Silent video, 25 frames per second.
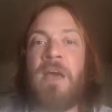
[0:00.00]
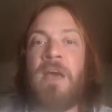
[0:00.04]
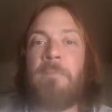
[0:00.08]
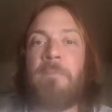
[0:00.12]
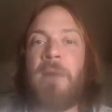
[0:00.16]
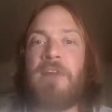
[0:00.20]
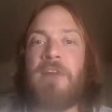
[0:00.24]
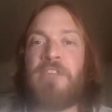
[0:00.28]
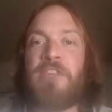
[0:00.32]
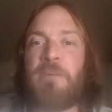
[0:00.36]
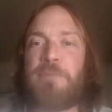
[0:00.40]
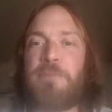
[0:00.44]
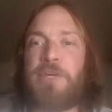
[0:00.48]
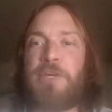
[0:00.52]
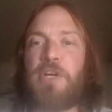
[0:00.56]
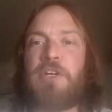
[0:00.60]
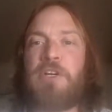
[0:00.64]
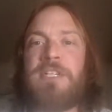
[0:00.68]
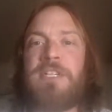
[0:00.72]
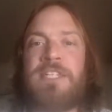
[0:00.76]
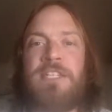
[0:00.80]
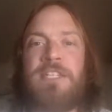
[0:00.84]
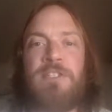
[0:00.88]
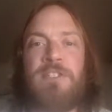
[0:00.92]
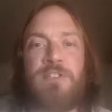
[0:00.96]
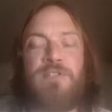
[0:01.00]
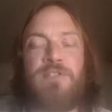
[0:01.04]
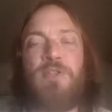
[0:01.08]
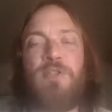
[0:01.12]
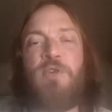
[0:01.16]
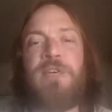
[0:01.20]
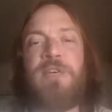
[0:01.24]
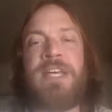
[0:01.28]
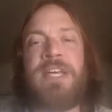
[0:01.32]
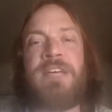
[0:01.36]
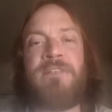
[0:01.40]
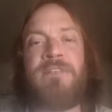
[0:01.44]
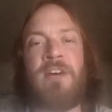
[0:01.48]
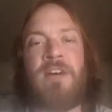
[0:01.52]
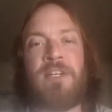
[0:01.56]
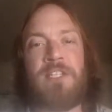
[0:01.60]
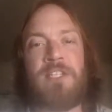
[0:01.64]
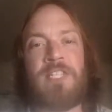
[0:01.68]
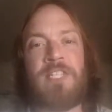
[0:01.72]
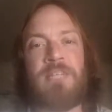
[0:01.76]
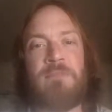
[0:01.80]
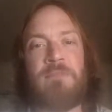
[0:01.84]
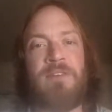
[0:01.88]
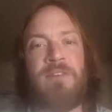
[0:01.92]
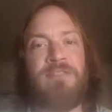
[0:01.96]
But the Puritans do give us
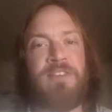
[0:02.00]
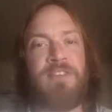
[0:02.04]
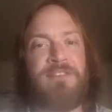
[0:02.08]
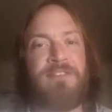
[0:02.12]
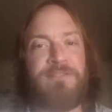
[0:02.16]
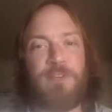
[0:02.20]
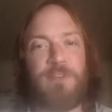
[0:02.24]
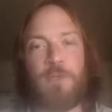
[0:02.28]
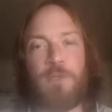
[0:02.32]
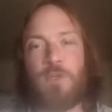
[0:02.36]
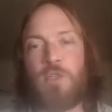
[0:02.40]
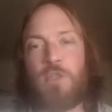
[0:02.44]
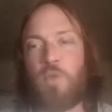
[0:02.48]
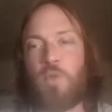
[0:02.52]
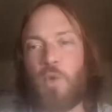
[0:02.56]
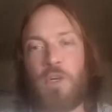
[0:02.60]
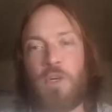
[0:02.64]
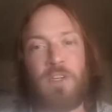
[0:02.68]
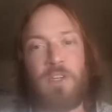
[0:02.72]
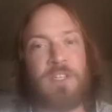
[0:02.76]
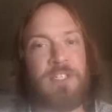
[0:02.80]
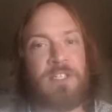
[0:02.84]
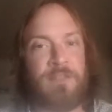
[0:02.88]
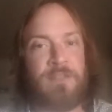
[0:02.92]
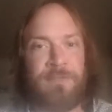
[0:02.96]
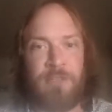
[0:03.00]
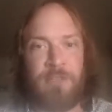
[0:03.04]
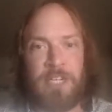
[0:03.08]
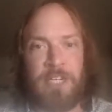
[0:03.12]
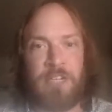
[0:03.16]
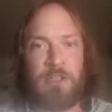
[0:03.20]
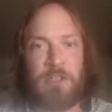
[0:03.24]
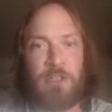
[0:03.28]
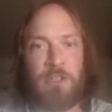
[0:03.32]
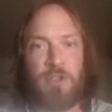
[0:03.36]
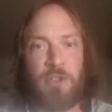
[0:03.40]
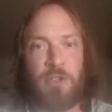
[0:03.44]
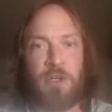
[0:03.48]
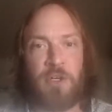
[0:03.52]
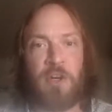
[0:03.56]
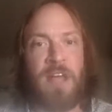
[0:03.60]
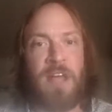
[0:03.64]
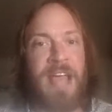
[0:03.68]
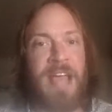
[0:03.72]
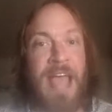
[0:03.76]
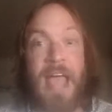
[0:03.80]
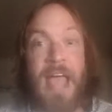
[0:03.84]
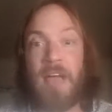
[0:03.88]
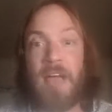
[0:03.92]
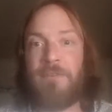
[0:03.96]
some of the first works of literature
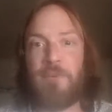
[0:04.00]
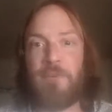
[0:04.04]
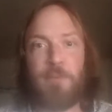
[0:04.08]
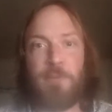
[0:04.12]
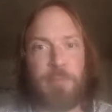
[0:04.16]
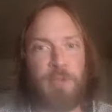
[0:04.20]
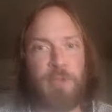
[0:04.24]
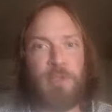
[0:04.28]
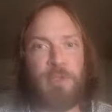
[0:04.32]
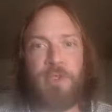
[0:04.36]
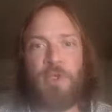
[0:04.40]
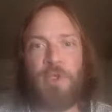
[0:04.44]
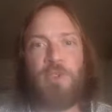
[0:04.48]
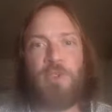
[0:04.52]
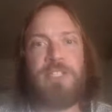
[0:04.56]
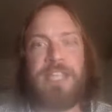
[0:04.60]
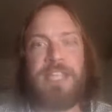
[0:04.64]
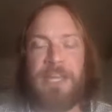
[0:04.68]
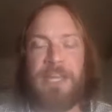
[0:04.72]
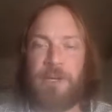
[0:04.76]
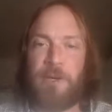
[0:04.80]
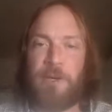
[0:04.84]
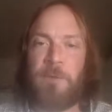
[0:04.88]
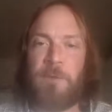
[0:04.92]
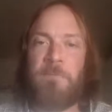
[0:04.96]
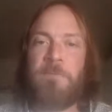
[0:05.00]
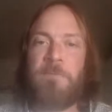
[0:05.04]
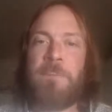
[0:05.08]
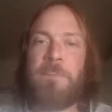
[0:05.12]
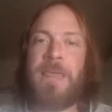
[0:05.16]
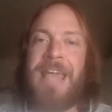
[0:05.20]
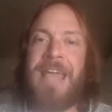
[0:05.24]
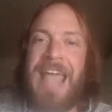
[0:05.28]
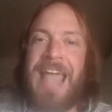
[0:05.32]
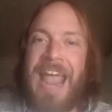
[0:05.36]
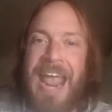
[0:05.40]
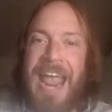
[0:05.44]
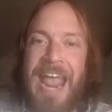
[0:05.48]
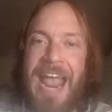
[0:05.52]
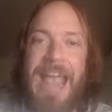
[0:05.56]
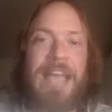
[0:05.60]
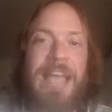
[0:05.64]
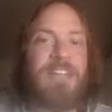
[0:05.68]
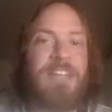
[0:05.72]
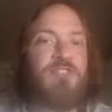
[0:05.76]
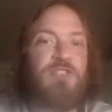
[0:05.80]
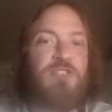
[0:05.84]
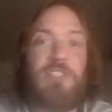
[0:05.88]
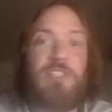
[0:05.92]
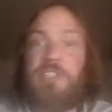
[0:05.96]
ever produced here,
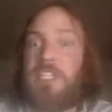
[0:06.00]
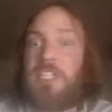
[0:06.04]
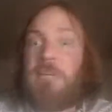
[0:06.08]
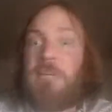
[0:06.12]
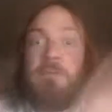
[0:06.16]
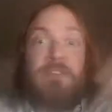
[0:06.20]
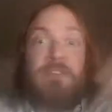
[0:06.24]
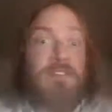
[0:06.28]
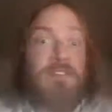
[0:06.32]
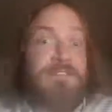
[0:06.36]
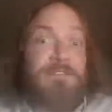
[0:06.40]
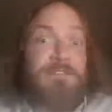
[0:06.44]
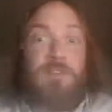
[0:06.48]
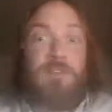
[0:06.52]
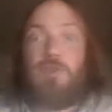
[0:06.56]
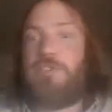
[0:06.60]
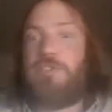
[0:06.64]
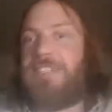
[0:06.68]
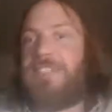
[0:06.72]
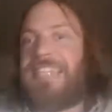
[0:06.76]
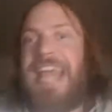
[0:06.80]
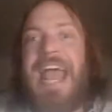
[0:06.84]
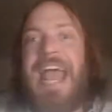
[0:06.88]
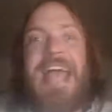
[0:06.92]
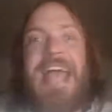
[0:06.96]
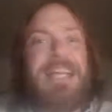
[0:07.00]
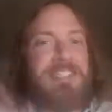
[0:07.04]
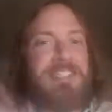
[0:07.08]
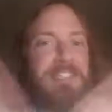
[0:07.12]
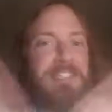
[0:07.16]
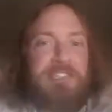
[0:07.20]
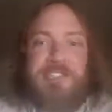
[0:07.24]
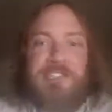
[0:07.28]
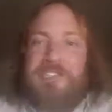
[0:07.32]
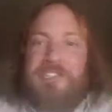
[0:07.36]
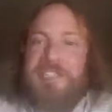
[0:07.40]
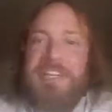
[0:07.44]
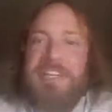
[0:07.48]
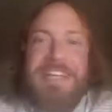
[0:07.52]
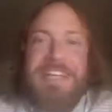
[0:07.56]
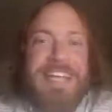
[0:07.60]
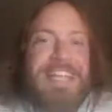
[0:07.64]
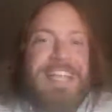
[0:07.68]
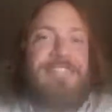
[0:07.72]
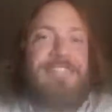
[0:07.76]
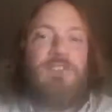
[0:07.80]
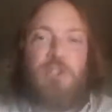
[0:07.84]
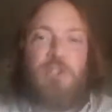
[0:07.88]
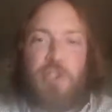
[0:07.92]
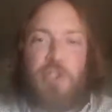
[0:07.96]
and just some of the first texts
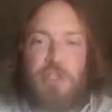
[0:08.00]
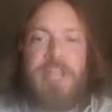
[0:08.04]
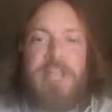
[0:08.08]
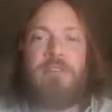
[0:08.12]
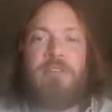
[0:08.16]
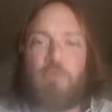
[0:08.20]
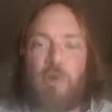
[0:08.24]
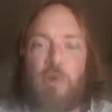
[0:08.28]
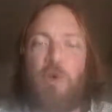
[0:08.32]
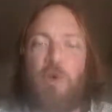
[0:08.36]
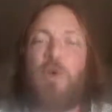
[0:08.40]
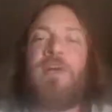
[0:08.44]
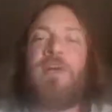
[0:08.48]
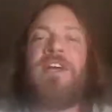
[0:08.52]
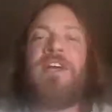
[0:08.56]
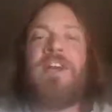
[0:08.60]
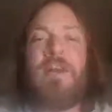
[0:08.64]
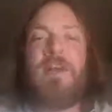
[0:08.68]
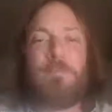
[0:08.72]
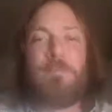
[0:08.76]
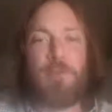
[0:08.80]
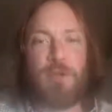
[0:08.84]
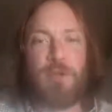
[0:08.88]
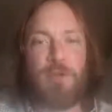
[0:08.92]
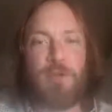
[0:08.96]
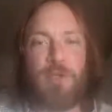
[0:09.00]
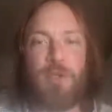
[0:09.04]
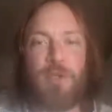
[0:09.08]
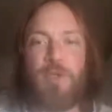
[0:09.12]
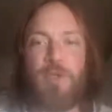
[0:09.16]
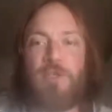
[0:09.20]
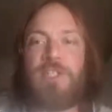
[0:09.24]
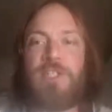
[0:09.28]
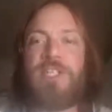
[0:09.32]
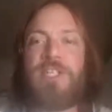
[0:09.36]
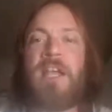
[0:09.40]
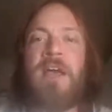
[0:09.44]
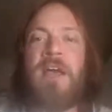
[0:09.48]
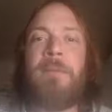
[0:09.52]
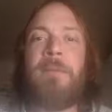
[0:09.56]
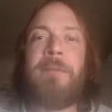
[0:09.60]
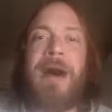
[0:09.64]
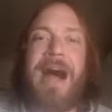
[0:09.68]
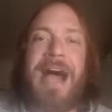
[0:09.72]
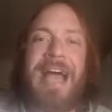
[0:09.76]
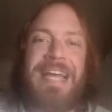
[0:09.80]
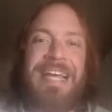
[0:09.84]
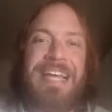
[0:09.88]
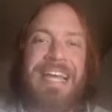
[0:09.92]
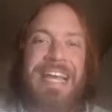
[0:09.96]
in general produced
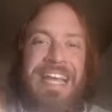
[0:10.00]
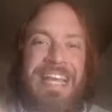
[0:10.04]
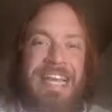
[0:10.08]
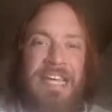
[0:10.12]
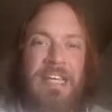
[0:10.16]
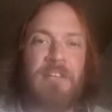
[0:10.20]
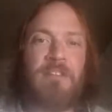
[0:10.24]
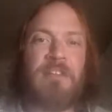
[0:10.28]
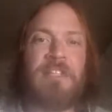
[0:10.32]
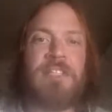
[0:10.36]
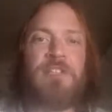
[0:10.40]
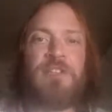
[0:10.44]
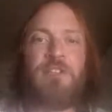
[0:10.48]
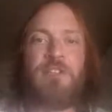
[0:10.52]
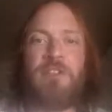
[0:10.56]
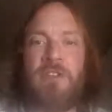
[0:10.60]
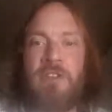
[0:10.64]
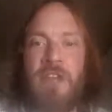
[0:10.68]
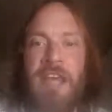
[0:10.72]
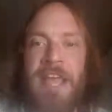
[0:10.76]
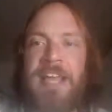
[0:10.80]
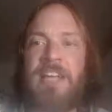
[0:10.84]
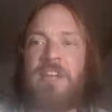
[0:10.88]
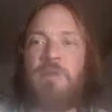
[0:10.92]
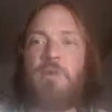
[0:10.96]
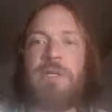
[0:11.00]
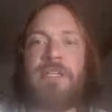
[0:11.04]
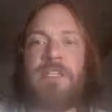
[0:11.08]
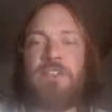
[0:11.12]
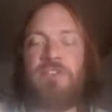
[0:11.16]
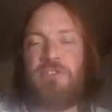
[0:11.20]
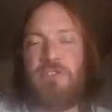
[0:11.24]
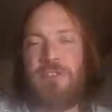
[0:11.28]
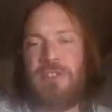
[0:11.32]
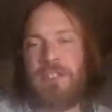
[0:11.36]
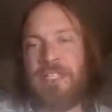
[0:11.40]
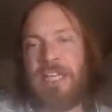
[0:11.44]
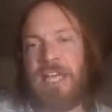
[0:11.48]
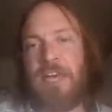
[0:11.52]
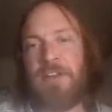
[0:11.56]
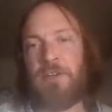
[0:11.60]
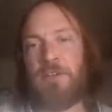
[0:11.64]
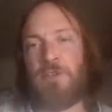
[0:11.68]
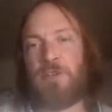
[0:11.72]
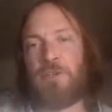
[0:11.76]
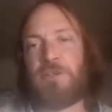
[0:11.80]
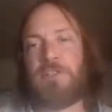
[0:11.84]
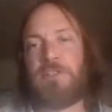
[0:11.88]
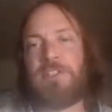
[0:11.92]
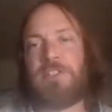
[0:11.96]
by English language
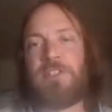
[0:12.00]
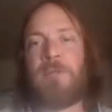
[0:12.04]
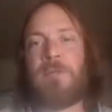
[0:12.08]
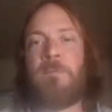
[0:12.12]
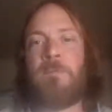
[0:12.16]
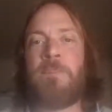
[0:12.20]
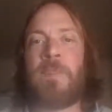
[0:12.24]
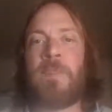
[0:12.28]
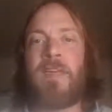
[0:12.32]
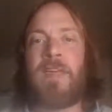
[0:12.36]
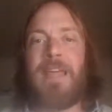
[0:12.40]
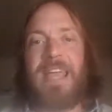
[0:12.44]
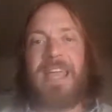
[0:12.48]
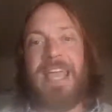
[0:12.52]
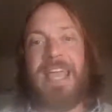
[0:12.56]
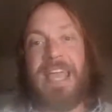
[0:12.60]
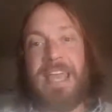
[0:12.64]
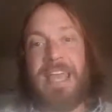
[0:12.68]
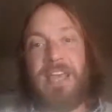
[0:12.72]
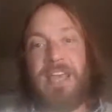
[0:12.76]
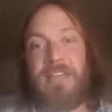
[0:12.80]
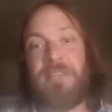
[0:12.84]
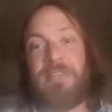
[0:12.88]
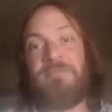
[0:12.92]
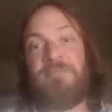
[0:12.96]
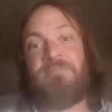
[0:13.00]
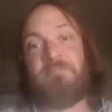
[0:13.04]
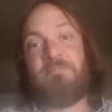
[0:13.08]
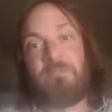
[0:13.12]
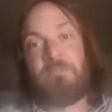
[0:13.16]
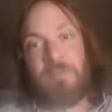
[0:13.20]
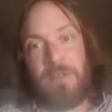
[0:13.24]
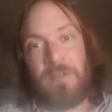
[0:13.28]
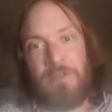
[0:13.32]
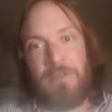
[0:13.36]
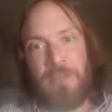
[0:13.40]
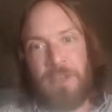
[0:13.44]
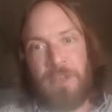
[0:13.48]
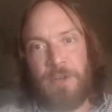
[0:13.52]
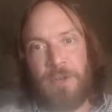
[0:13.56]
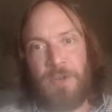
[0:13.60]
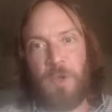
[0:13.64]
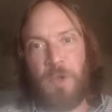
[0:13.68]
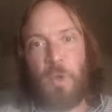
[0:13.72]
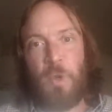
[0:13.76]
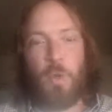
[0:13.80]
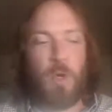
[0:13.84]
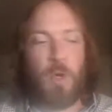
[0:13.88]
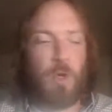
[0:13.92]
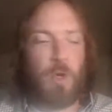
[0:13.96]
settlers in the
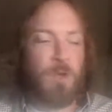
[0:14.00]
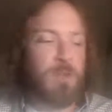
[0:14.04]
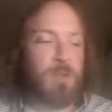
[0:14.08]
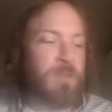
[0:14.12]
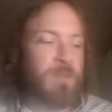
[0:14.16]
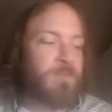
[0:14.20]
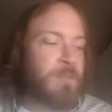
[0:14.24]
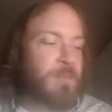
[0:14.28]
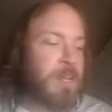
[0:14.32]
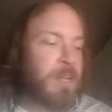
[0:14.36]
New World.